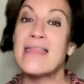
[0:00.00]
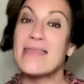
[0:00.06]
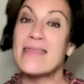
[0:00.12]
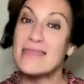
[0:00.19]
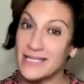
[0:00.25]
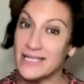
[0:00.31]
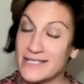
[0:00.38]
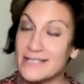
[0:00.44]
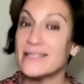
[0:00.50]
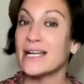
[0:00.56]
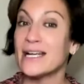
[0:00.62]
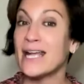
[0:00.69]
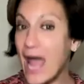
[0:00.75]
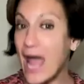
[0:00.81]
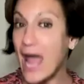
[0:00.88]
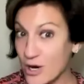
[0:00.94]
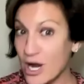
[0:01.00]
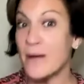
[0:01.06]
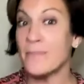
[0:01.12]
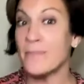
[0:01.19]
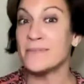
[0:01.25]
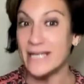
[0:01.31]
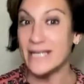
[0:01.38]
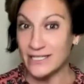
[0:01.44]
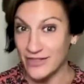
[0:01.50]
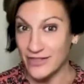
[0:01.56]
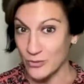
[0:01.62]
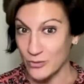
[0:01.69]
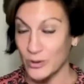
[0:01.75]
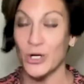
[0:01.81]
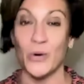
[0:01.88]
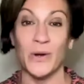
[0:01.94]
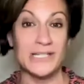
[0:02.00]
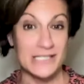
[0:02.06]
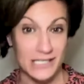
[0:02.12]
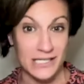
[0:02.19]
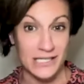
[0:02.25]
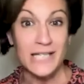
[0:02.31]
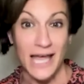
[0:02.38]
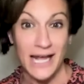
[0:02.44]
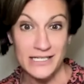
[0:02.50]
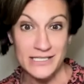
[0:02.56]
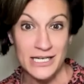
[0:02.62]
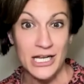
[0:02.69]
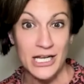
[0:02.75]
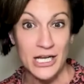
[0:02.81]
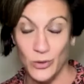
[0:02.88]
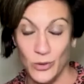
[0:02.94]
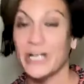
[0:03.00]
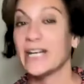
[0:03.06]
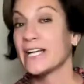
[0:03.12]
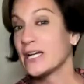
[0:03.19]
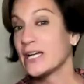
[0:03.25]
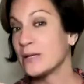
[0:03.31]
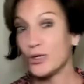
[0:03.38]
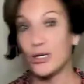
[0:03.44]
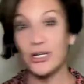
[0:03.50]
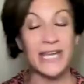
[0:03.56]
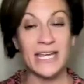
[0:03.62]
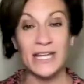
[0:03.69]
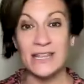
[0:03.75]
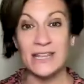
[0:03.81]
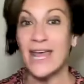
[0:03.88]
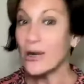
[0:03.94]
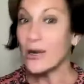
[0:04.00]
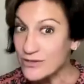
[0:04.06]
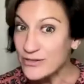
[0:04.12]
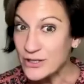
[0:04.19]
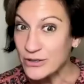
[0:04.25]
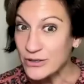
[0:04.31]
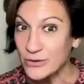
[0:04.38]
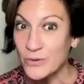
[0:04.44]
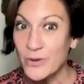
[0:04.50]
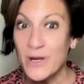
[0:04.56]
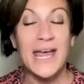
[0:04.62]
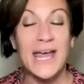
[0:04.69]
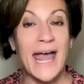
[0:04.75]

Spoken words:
This is the outcome data that we're going to collect. We're going to communicate that with you.